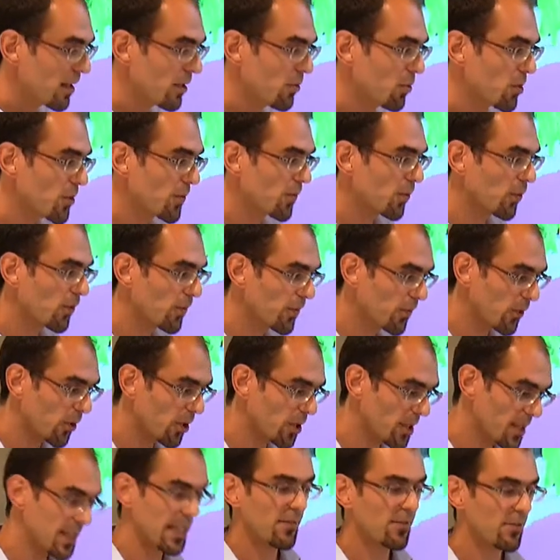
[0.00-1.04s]
useful
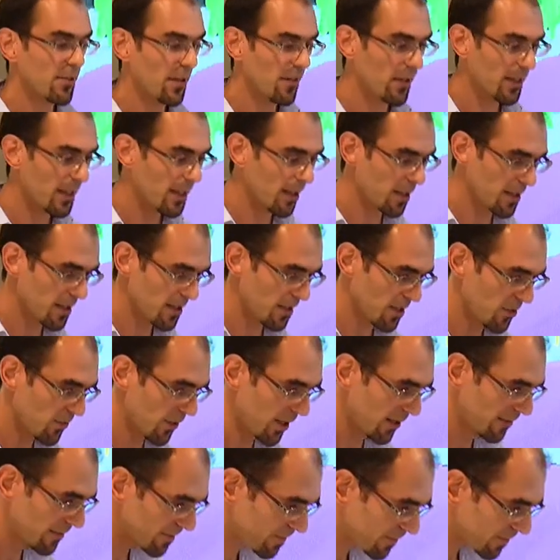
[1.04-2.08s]
for self-driving cars as
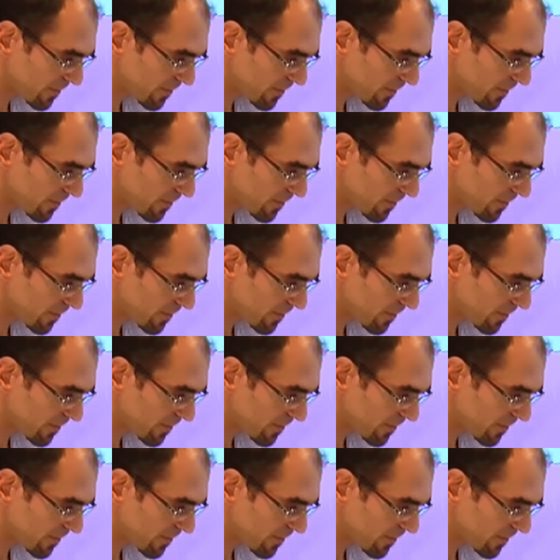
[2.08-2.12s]
well.